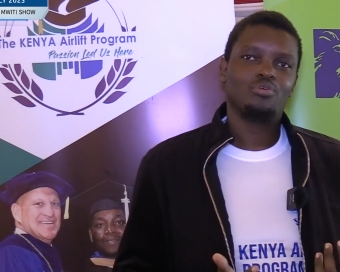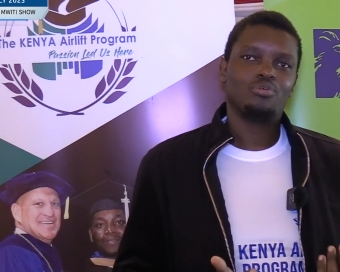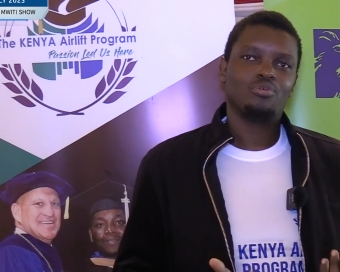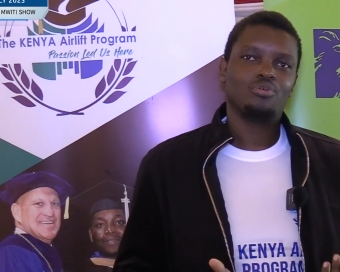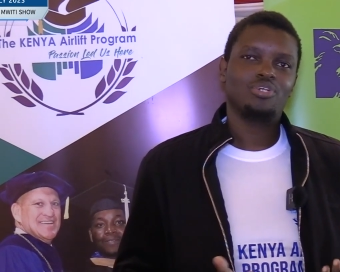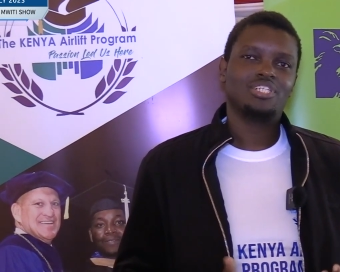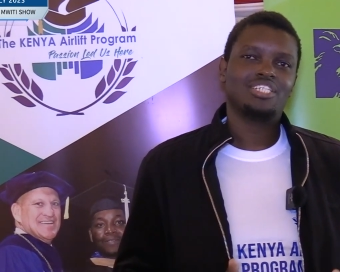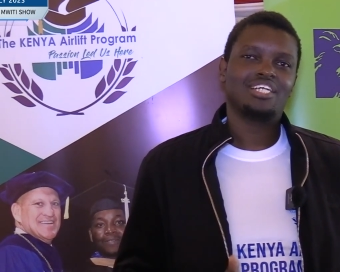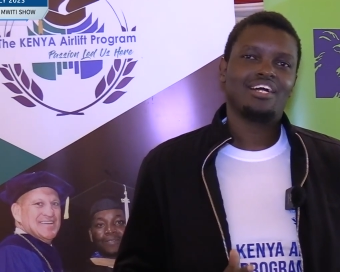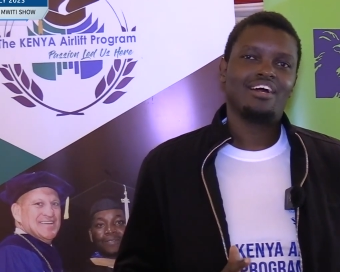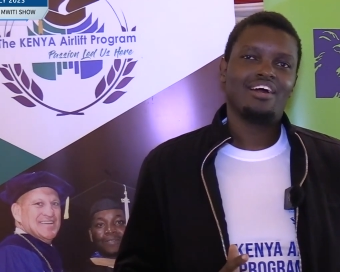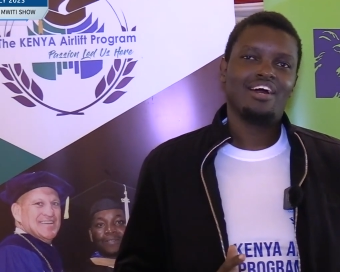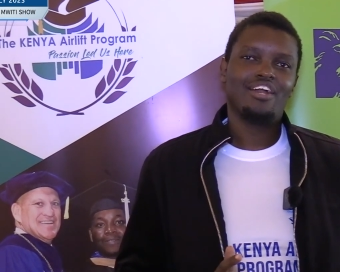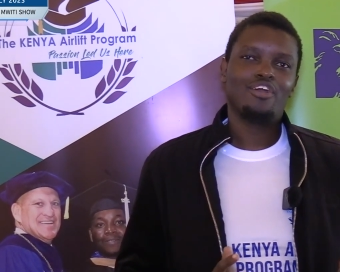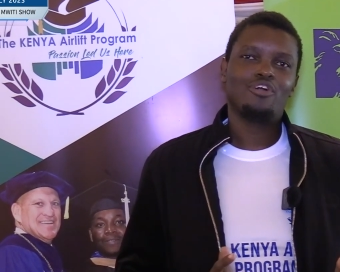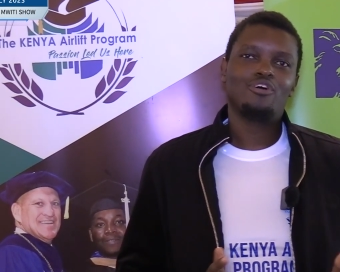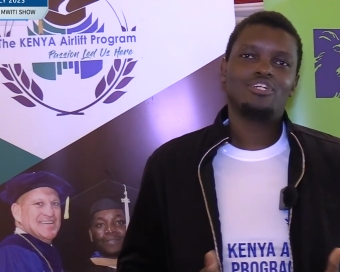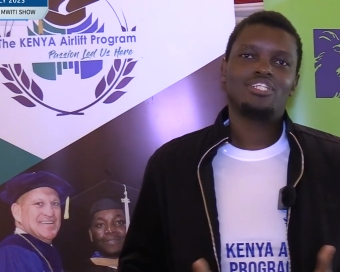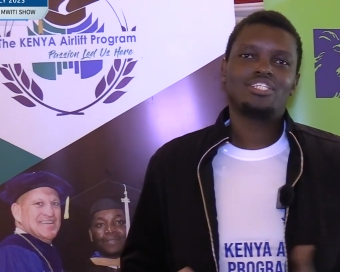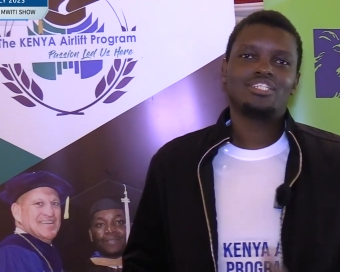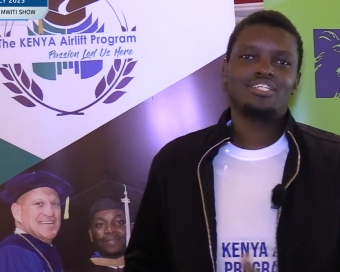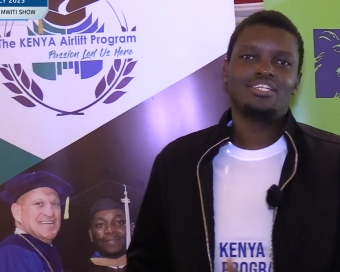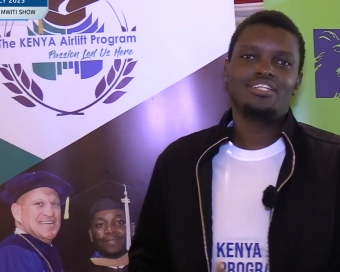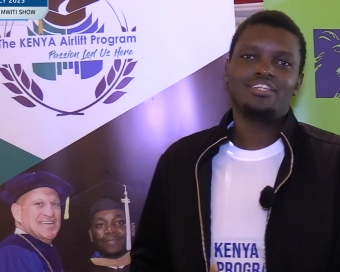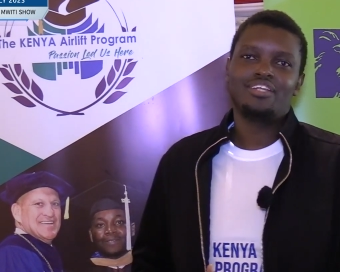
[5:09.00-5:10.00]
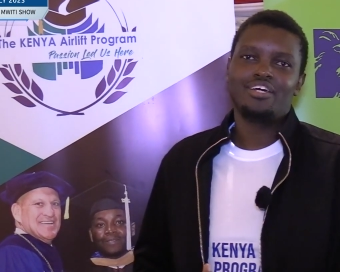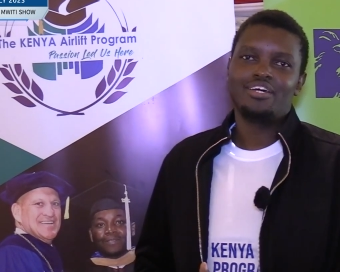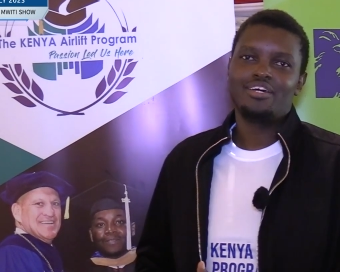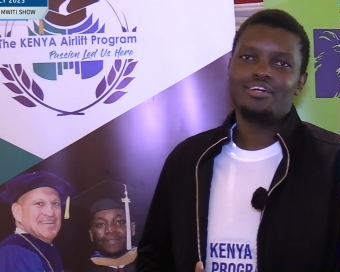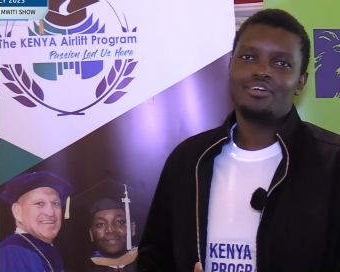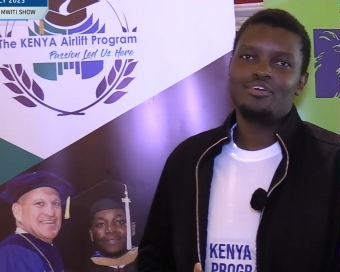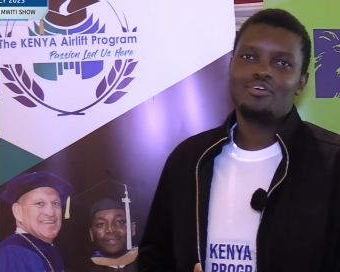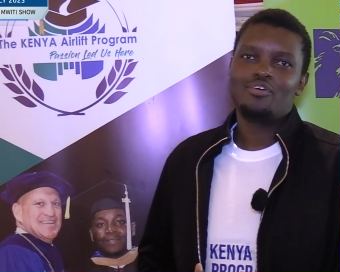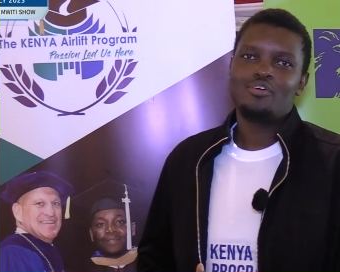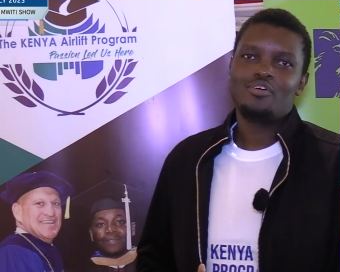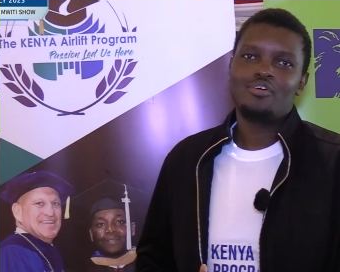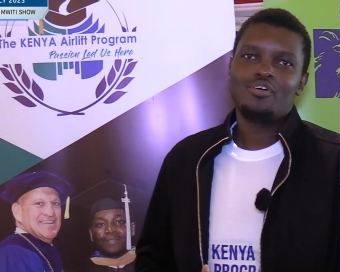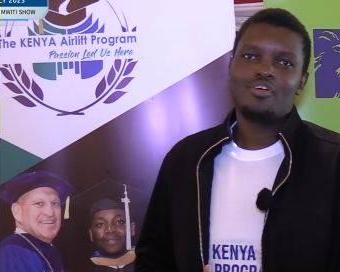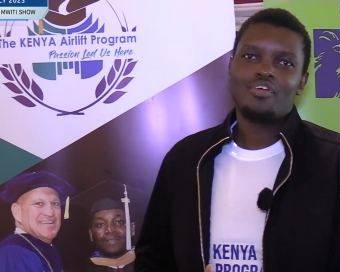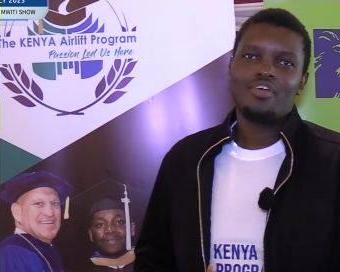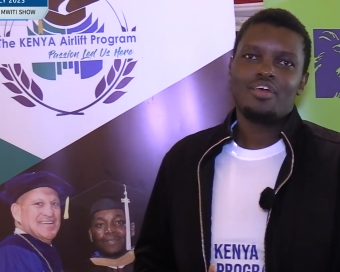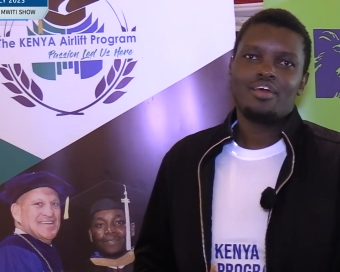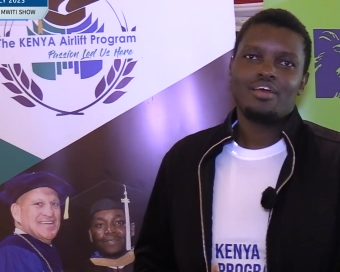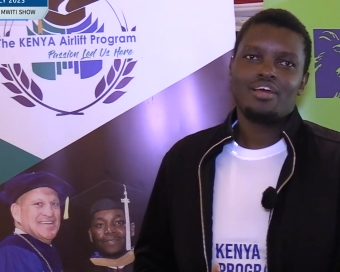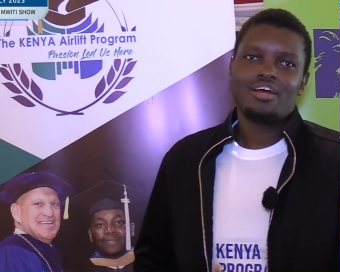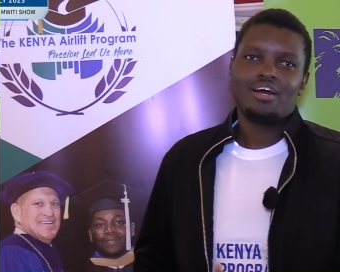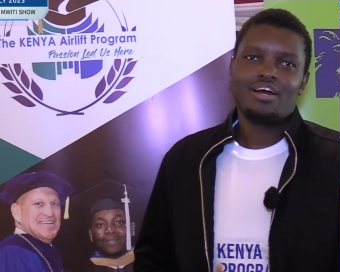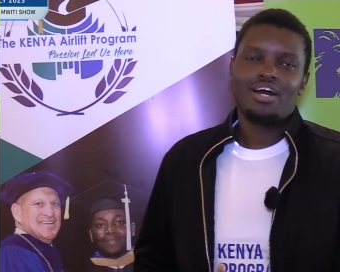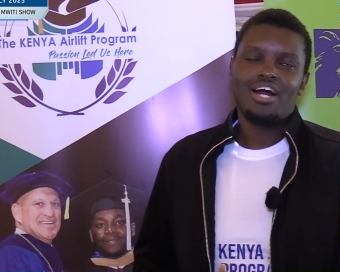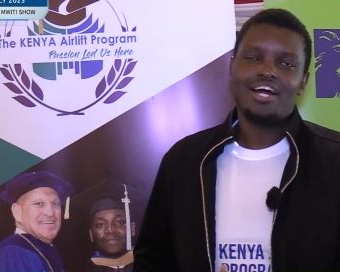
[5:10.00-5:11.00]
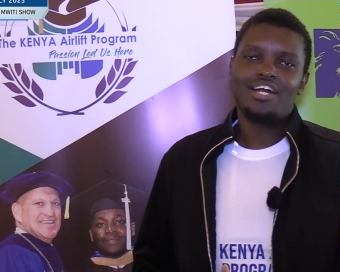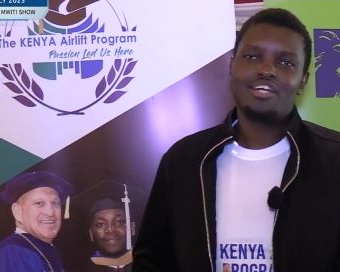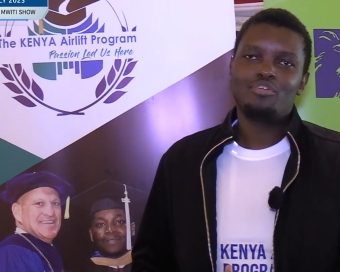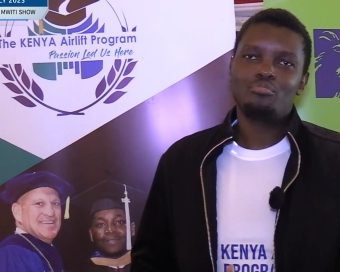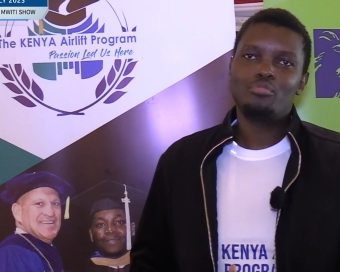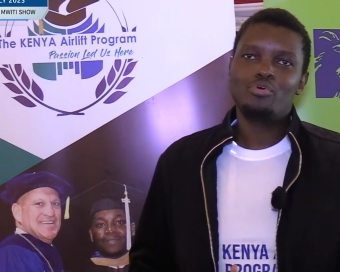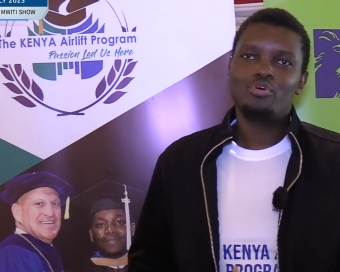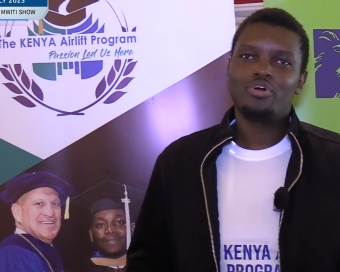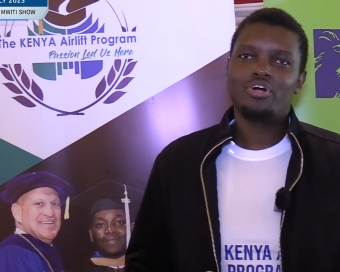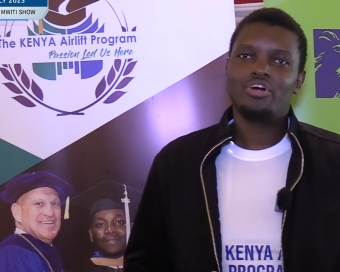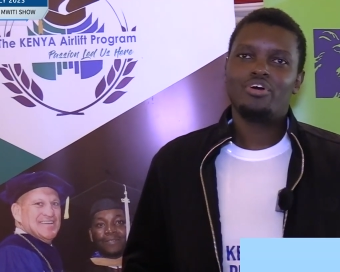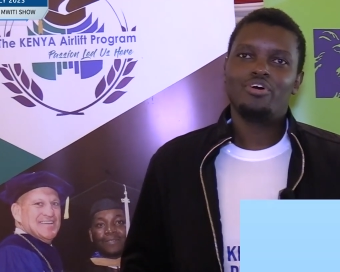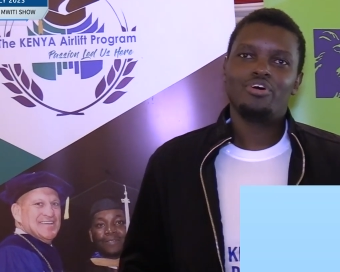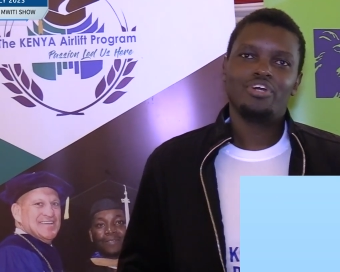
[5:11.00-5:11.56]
Speaker 1: which are not in the handbook